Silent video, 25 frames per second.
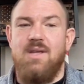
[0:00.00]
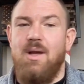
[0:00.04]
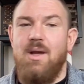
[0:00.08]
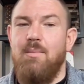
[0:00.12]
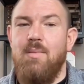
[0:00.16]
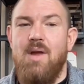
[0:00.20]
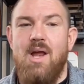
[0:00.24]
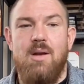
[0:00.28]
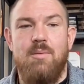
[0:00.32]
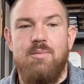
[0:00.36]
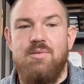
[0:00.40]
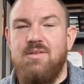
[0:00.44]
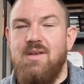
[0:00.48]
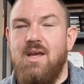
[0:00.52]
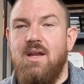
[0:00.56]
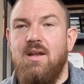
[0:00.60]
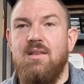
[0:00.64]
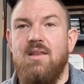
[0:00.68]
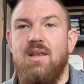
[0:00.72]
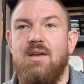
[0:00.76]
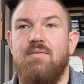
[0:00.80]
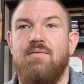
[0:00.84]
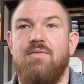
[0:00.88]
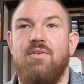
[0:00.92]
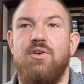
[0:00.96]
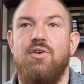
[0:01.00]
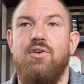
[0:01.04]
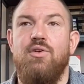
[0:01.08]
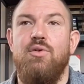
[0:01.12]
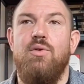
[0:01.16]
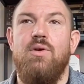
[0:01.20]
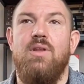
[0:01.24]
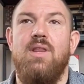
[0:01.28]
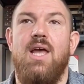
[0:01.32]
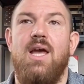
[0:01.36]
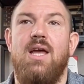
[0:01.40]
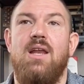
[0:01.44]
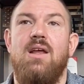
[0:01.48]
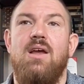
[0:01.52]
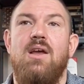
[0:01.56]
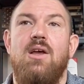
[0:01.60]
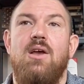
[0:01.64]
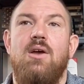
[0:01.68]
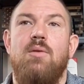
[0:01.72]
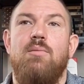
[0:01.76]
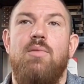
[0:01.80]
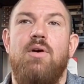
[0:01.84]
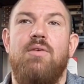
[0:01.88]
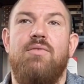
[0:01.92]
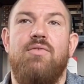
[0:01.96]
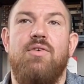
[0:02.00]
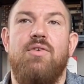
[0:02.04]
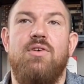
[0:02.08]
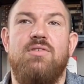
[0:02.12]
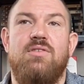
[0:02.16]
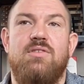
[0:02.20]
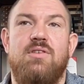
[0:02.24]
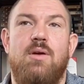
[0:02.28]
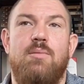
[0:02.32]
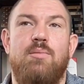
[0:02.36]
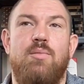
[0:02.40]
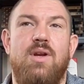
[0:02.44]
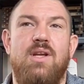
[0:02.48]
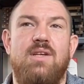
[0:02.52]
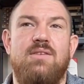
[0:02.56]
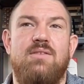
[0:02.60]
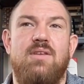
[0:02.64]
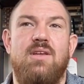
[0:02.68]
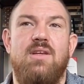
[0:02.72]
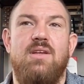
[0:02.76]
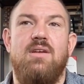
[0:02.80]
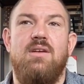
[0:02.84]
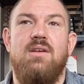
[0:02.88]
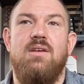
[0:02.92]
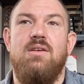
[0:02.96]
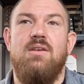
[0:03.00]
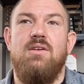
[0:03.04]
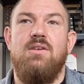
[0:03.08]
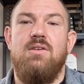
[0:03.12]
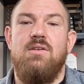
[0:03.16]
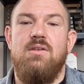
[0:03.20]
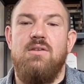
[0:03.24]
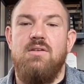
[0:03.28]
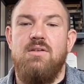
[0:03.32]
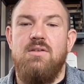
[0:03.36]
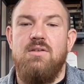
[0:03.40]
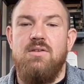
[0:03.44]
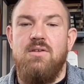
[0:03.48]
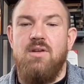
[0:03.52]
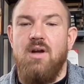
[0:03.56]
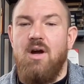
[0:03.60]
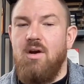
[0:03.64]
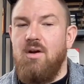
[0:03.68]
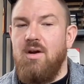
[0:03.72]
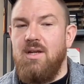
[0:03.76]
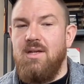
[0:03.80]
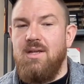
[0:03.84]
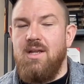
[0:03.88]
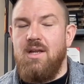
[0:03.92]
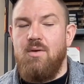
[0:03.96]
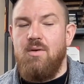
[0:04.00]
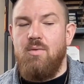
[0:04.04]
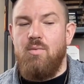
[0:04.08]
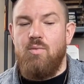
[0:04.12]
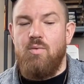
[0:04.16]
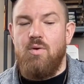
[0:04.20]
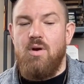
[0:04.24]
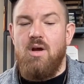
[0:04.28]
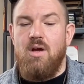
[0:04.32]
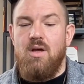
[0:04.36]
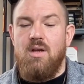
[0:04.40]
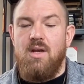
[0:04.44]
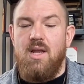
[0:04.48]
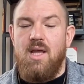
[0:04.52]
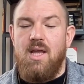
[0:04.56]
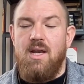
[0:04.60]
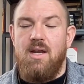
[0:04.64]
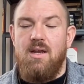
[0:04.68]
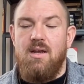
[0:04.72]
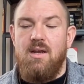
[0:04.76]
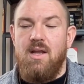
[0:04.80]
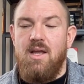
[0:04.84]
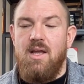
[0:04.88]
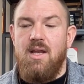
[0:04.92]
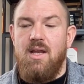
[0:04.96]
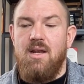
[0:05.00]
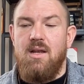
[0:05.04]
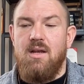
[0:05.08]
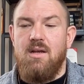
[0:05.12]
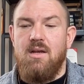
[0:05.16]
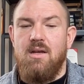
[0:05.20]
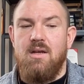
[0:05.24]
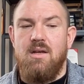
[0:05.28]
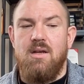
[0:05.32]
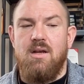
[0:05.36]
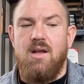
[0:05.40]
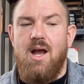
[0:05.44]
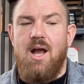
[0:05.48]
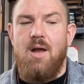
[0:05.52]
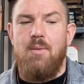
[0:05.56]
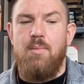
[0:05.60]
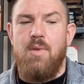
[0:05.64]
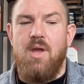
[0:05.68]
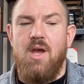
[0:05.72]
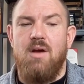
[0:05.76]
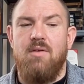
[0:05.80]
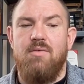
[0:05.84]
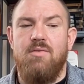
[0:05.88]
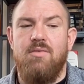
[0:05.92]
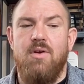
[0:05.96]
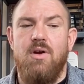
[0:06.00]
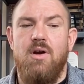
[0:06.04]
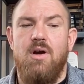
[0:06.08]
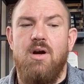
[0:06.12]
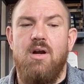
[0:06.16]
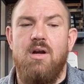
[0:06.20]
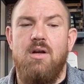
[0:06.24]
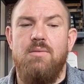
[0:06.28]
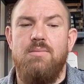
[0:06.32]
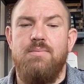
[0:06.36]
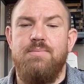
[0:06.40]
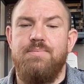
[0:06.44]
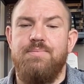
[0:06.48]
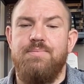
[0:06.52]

I'm not upset at them for doing that, but for some reason, Dara didn't run, and it caught me off guard.